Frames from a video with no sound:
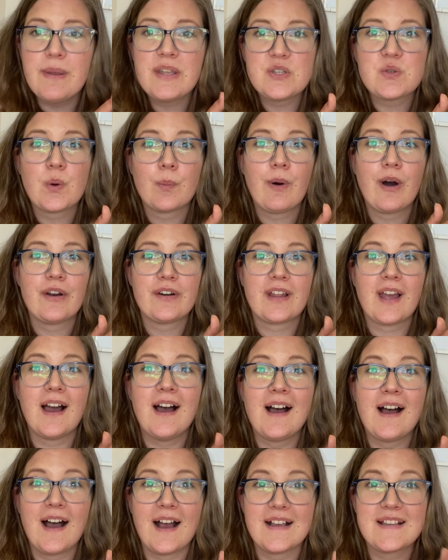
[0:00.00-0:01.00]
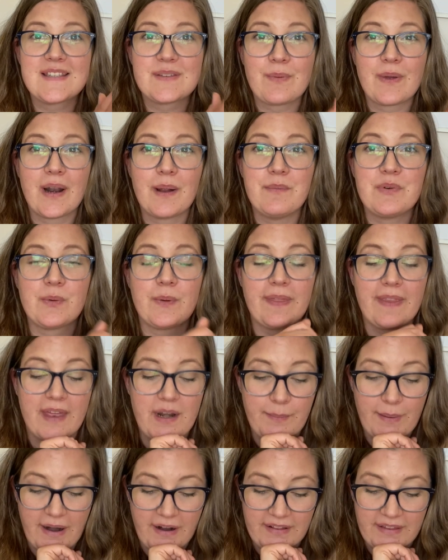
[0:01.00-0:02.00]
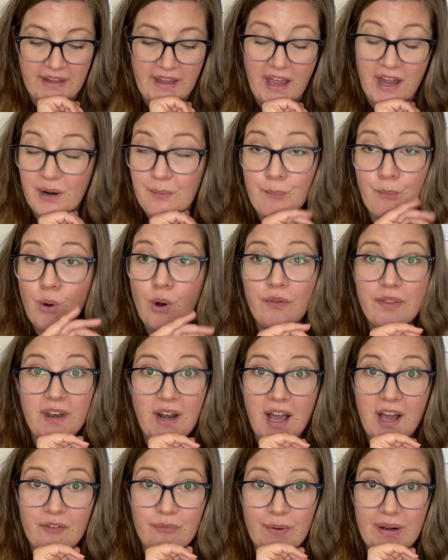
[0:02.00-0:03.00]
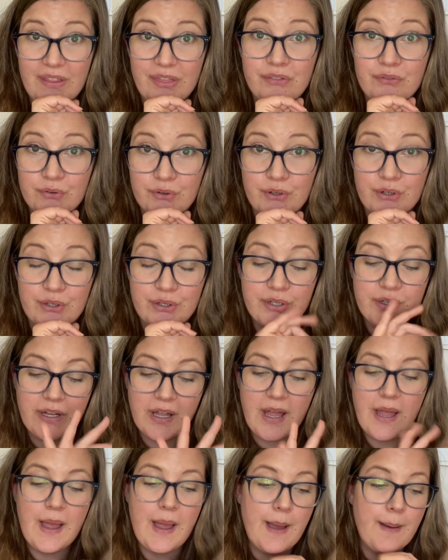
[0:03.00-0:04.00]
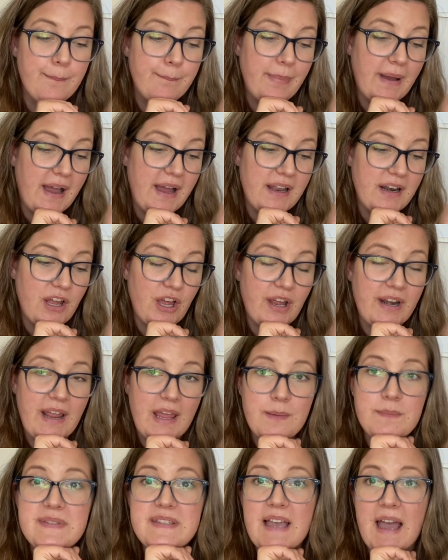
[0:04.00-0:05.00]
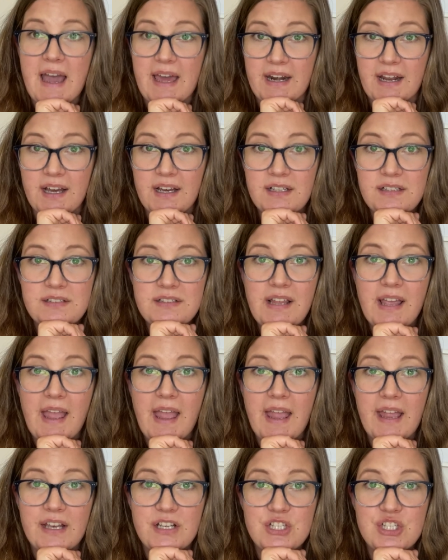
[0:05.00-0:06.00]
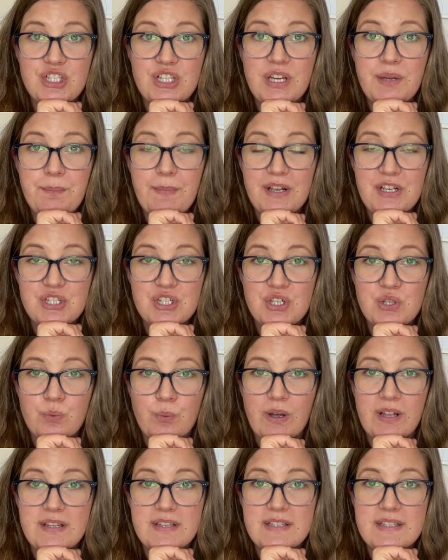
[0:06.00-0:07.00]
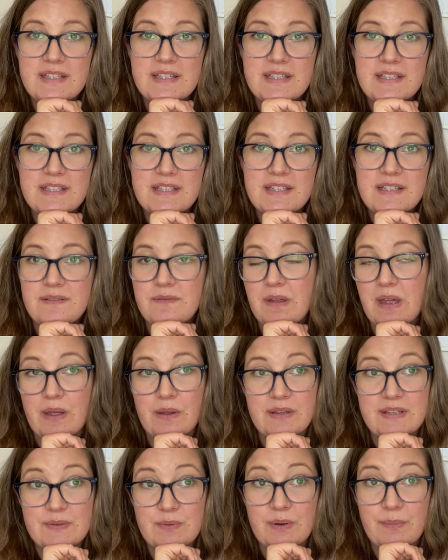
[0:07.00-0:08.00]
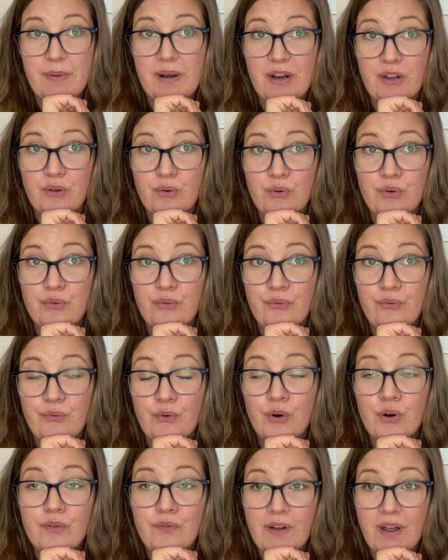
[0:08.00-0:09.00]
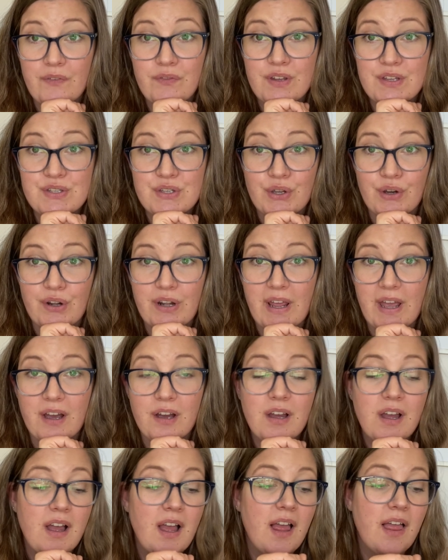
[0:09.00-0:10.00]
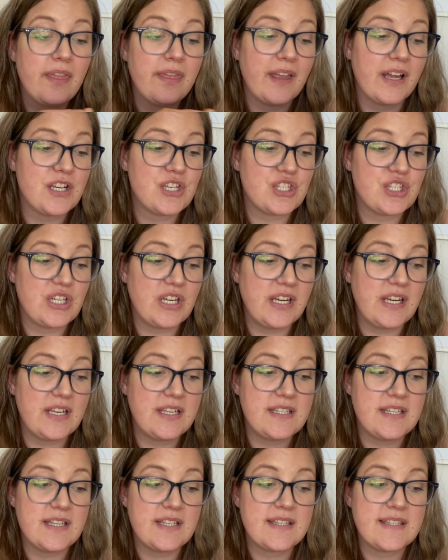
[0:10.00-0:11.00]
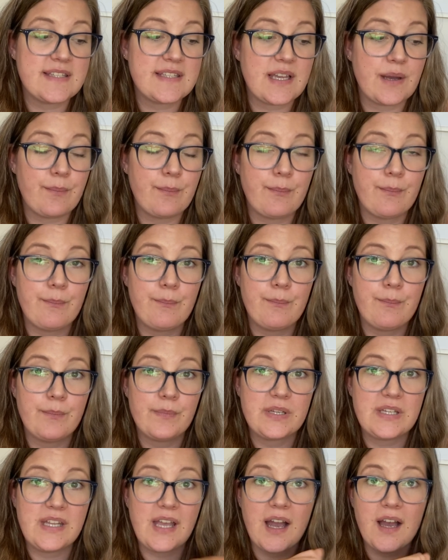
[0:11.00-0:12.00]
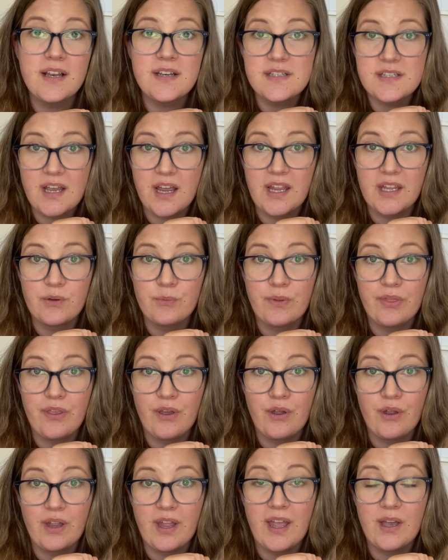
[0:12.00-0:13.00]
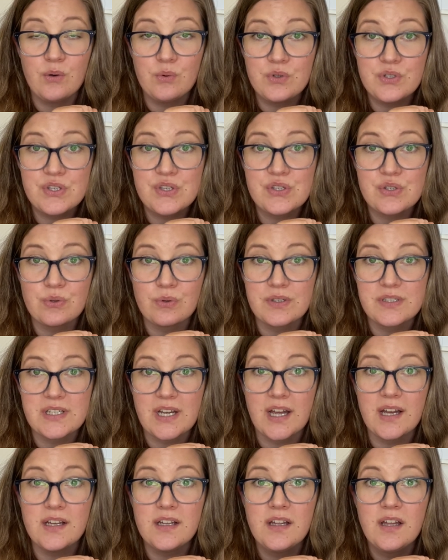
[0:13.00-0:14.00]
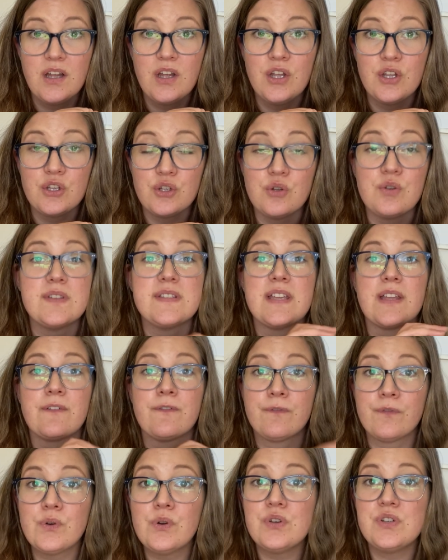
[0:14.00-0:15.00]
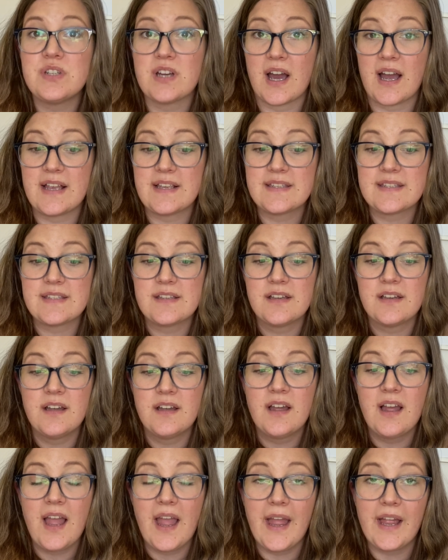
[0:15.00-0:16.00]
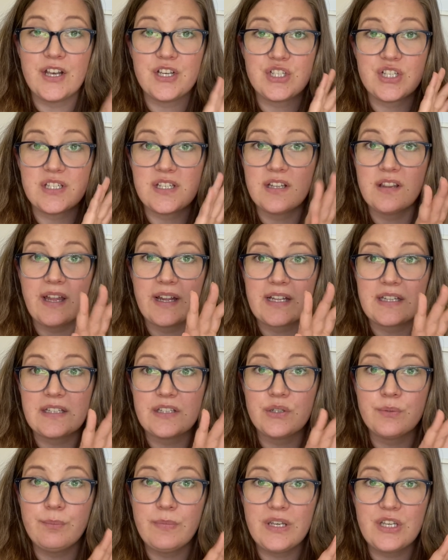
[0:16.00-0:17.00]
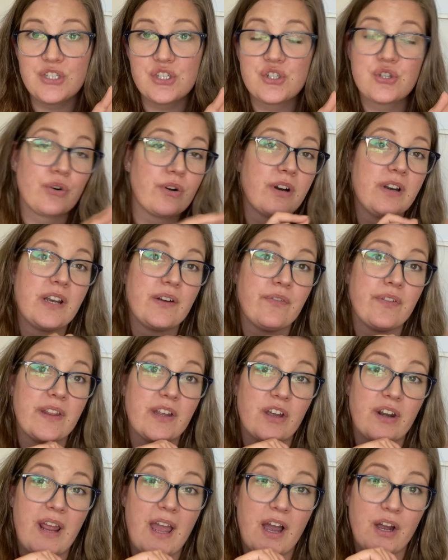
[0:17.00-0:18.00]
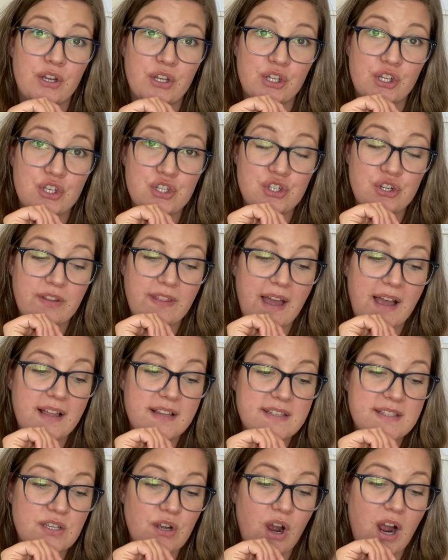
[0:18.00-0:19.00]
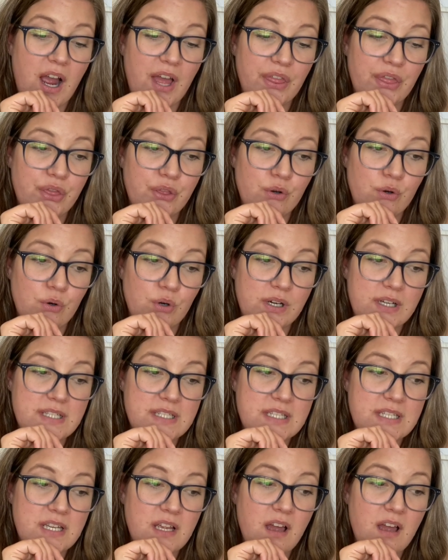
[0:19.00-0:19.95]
to a podcast when I'm doing that apparently. I'm more than halfway through, but her name's Hannah, and she mentioned once, this would have been a good 4 or 5 years ago now, that she did some yarn dyeing with her eldest daughter using food dyes. And she did like a little mini tutorial and everything on how you can do that. So I thought